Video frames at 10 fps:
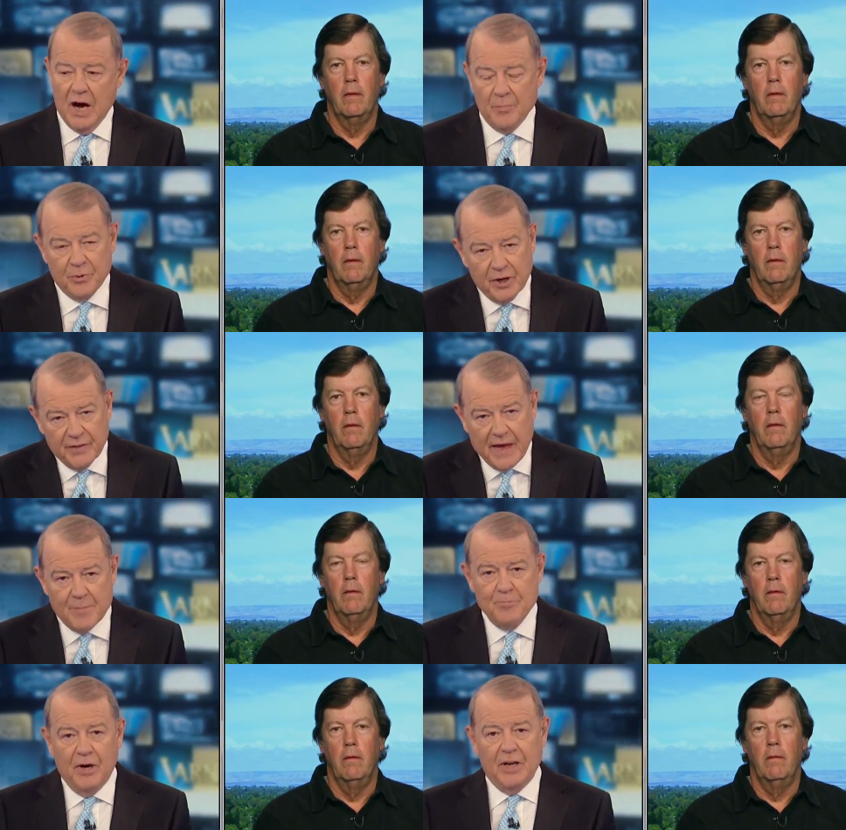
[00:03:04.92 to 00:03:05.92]
Speaker 1: and bring
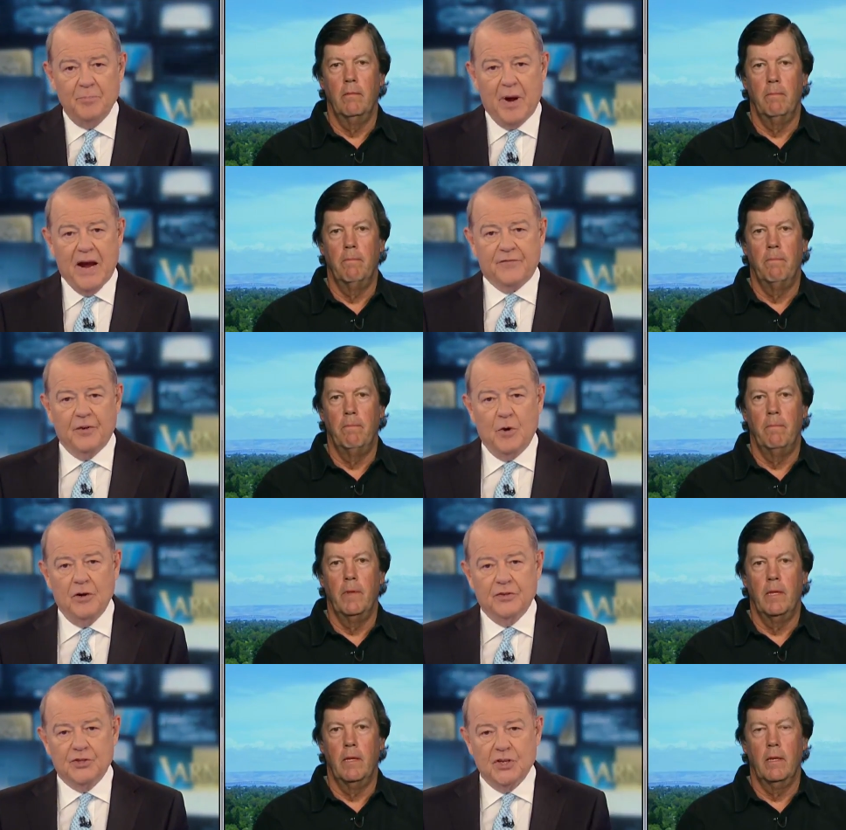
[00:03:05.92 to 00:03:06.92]
that money back from
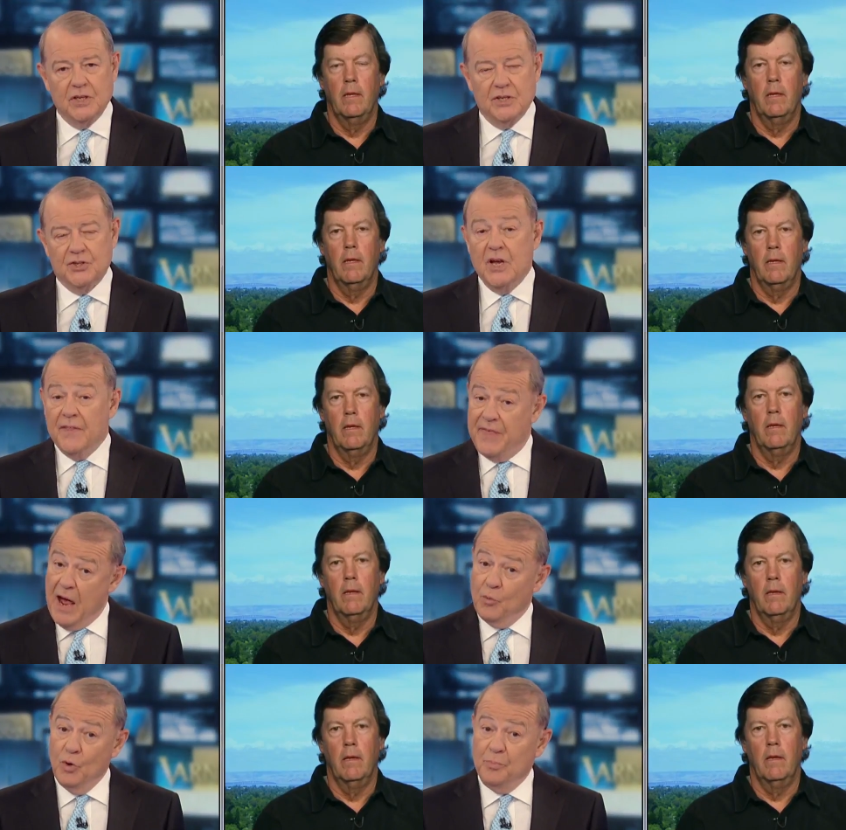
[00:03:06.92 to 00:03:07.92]
overseas.
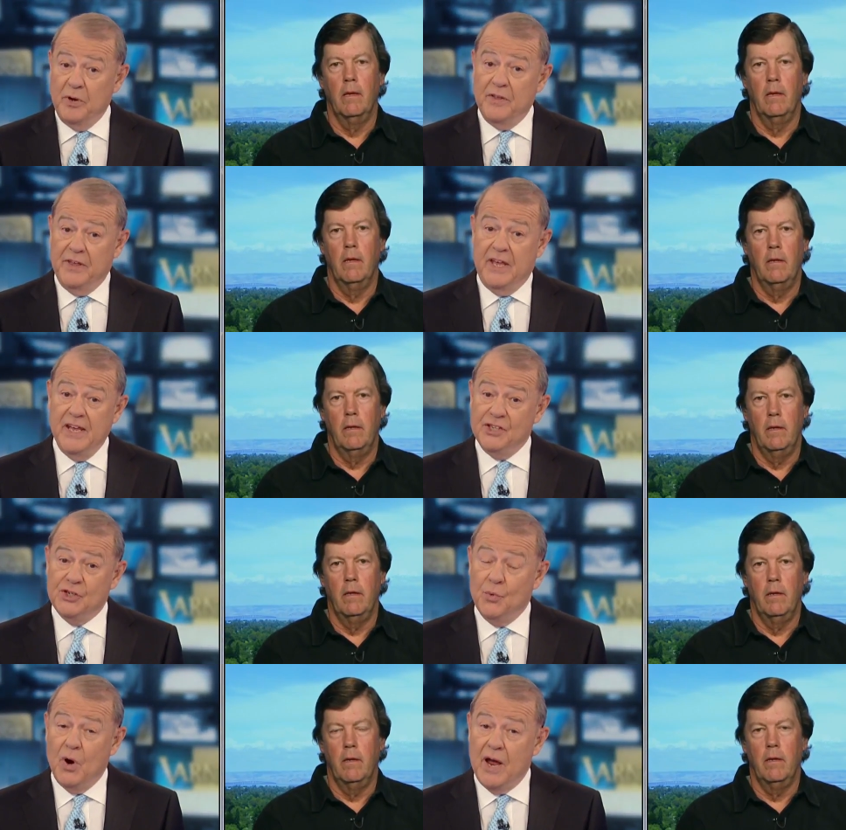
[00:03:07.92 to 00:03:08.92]
That would be the
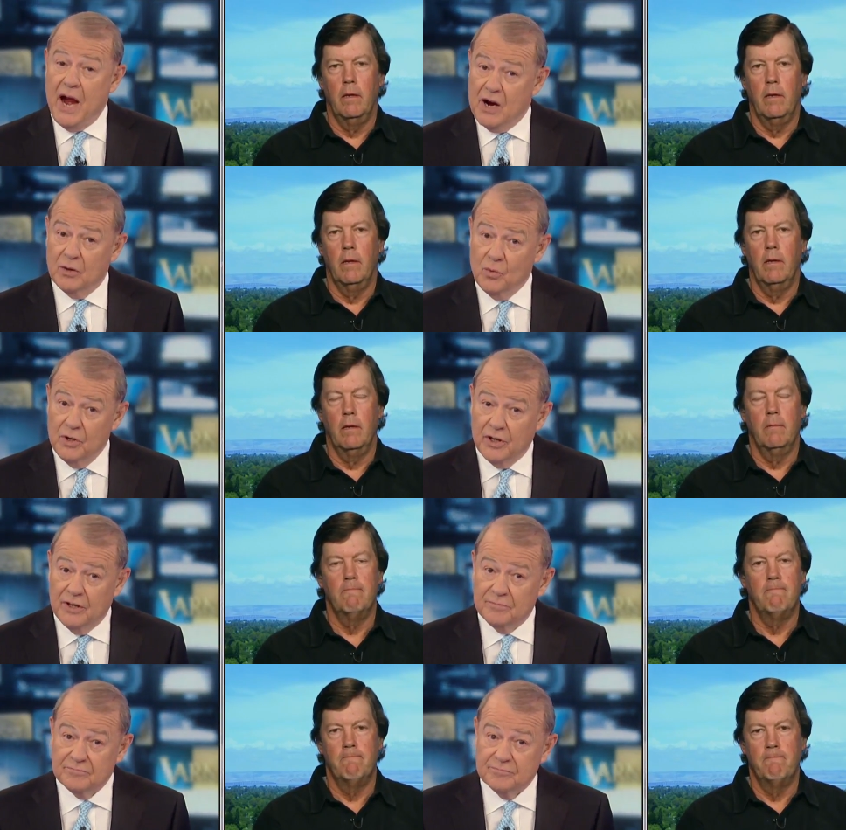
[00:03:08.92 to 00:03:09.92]
easy way out, wouldn't it?
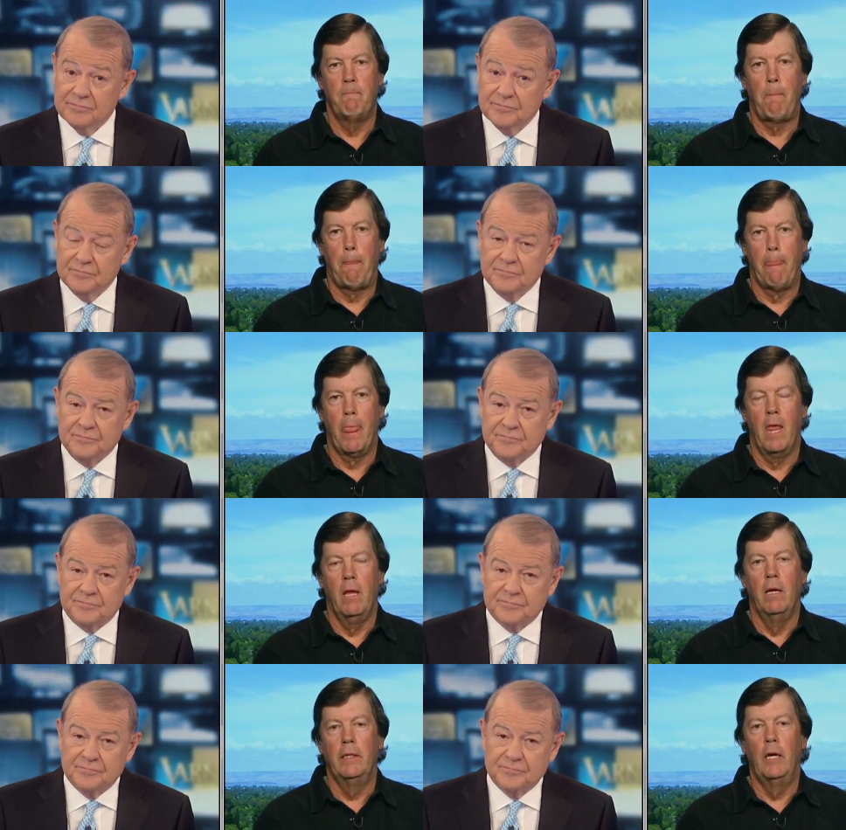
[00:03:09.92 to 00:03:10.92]

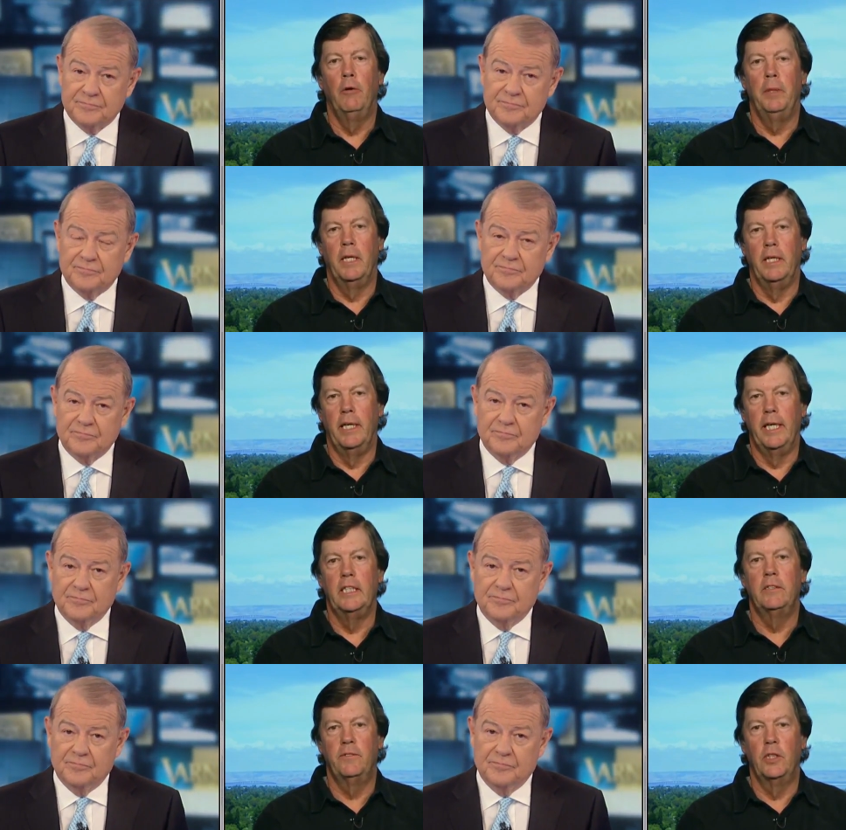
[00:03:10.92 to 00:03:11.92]
Speaker 2: That would be a
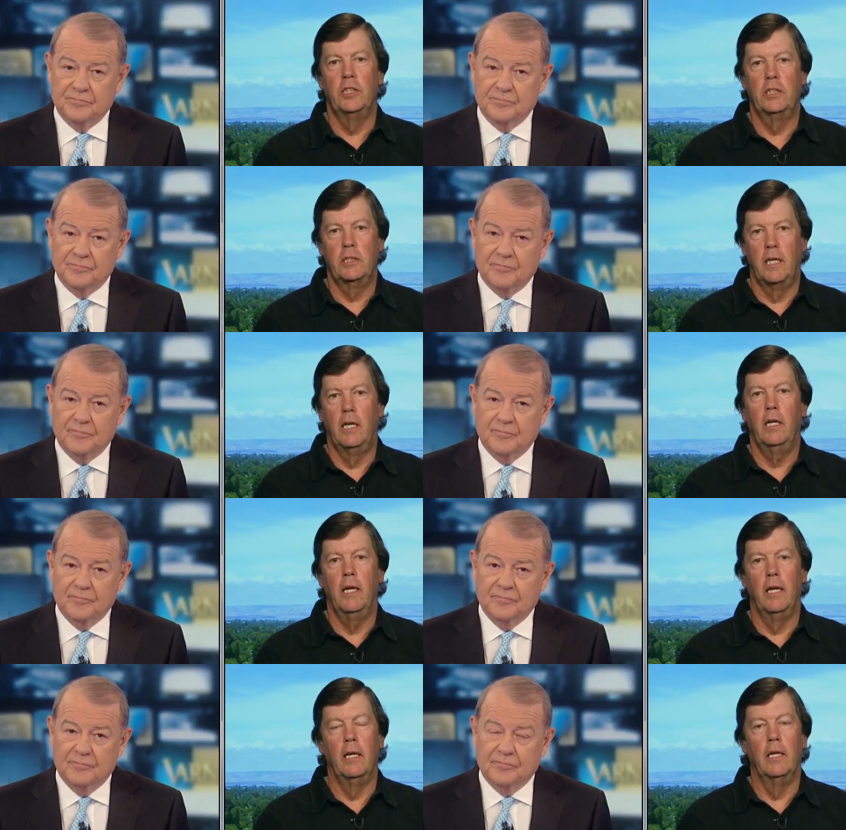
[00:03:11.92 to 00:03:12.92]
nice first start,
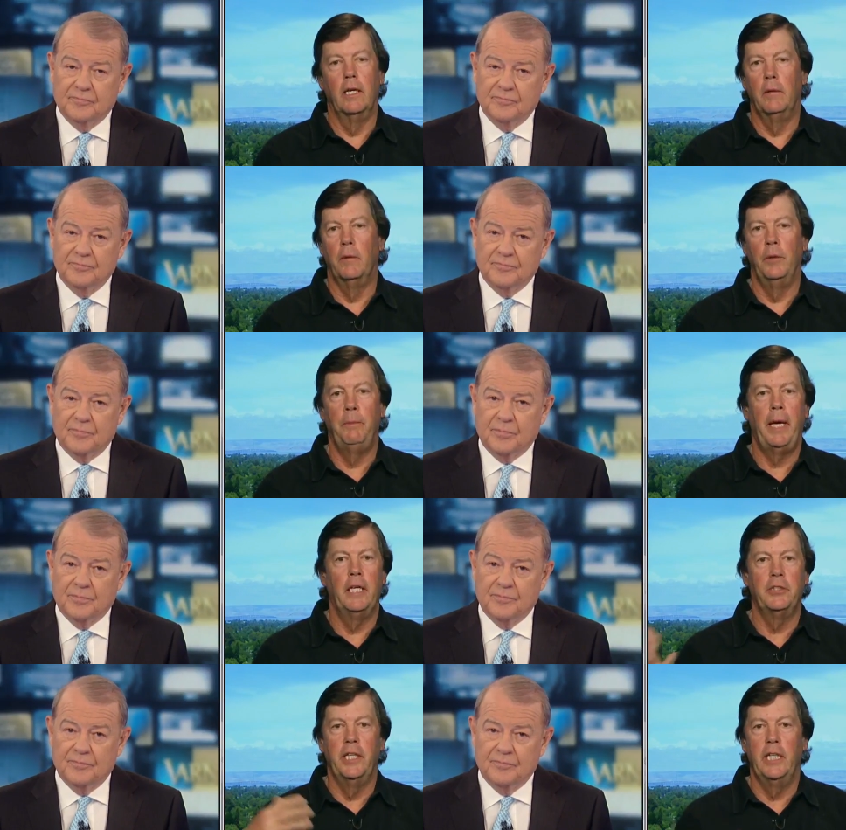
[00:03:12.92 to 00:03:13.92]
and uh,
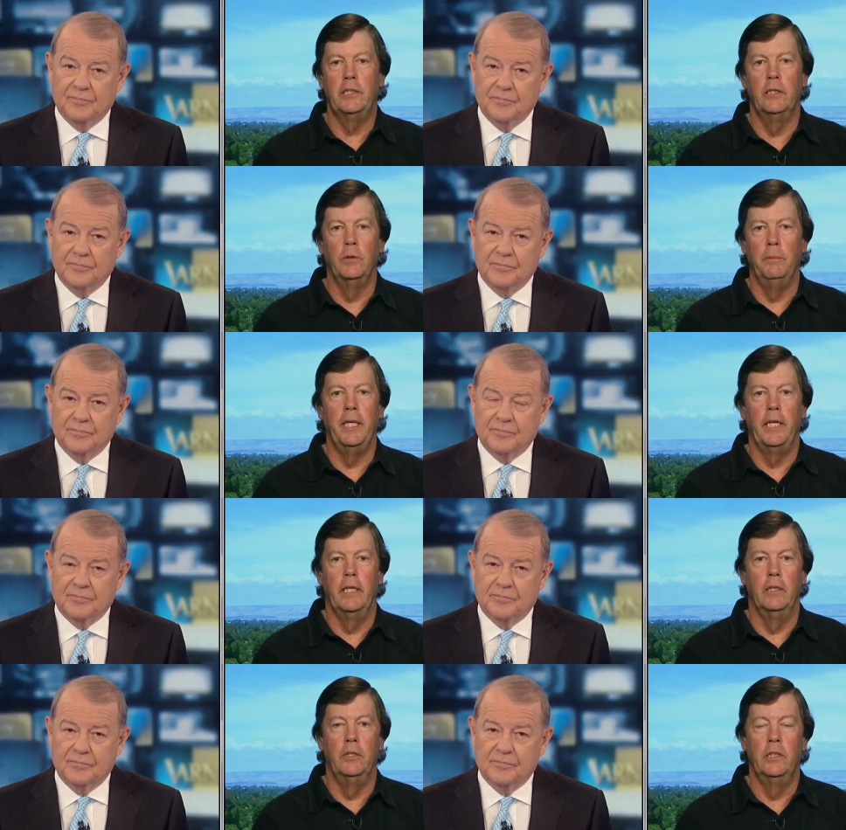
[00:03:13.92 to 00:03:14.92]
repatriation would be
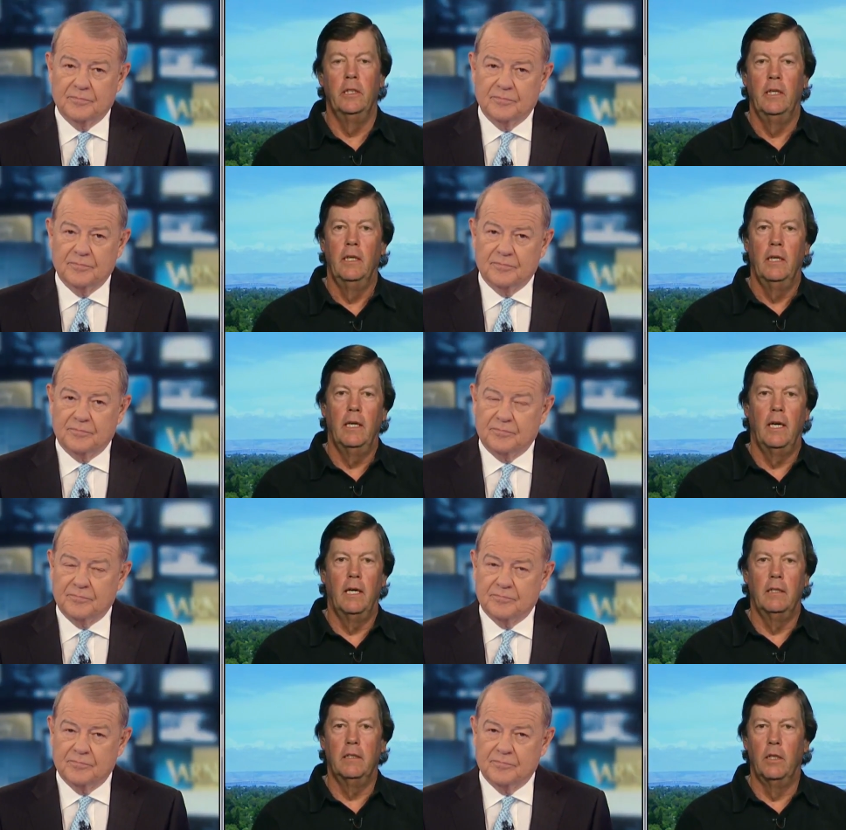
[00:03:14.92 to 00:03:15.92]
huge
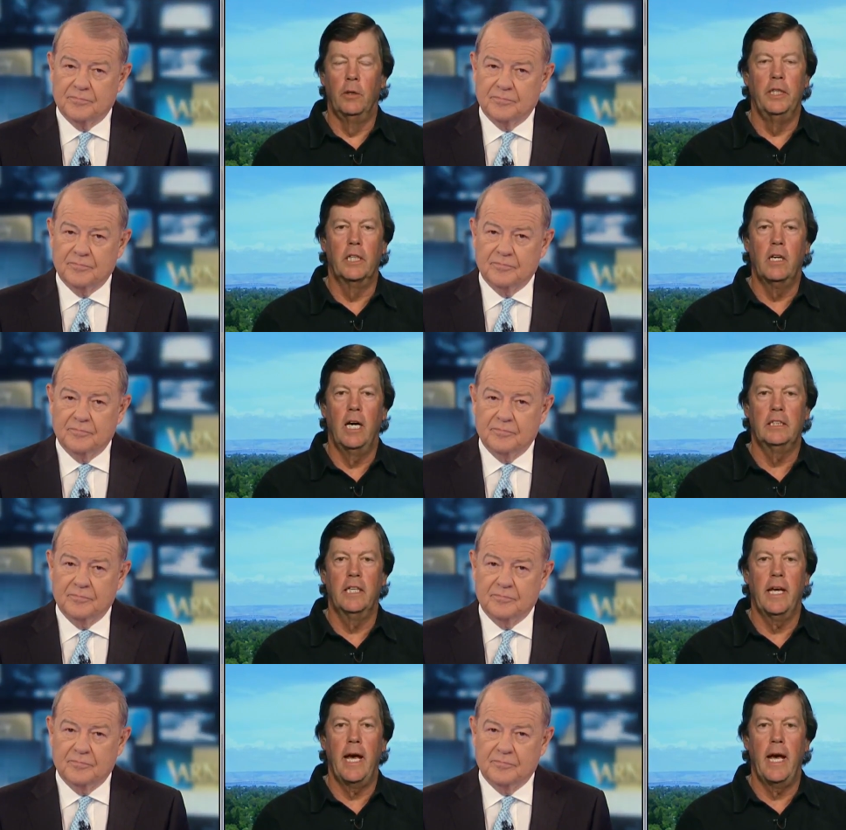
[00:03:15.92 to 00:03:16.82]
uh, lowering the cost of